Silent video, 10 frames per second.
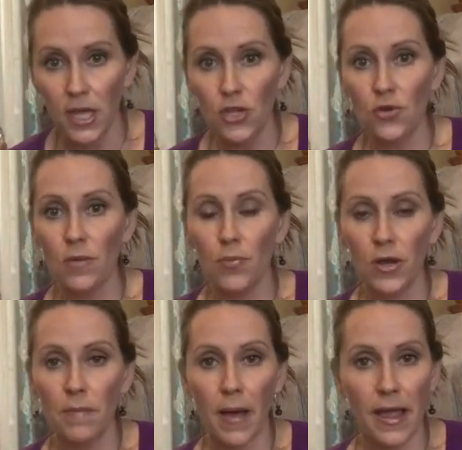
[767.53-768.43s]
You can put
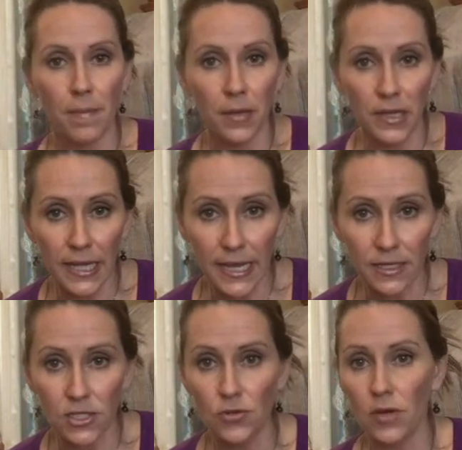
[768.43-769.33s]
them by a
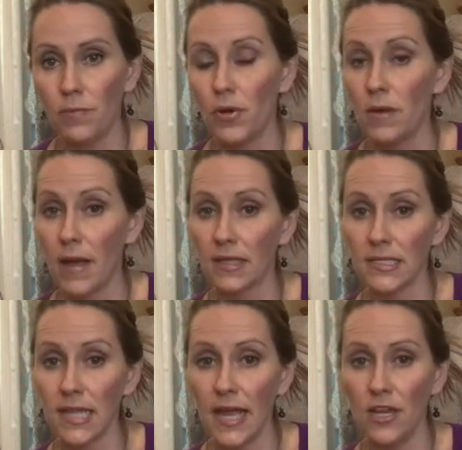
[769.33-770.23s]
plant, you can put them
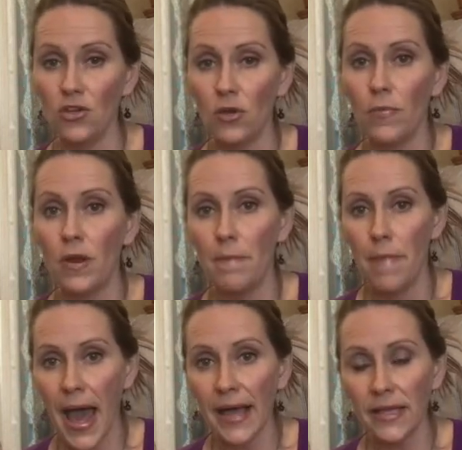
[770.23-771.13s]
outside, and you can put them
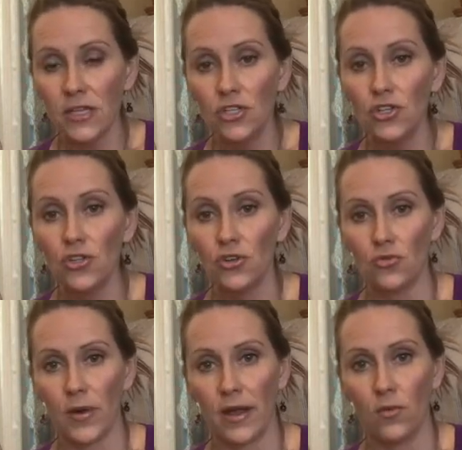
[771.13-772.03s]
back into the
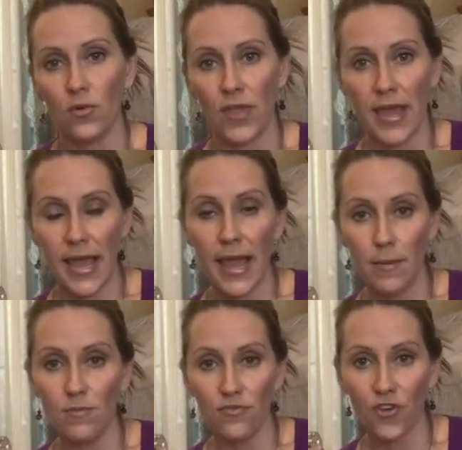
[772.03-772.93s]
ground where they
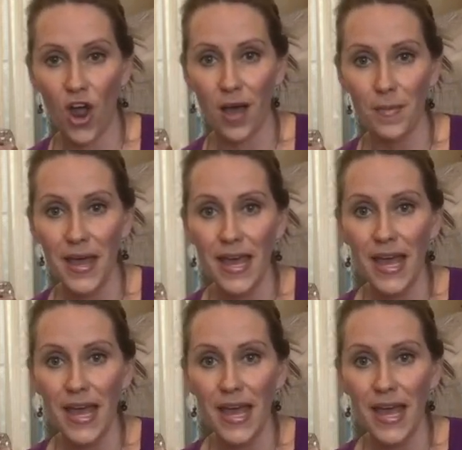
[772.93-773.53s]
came from.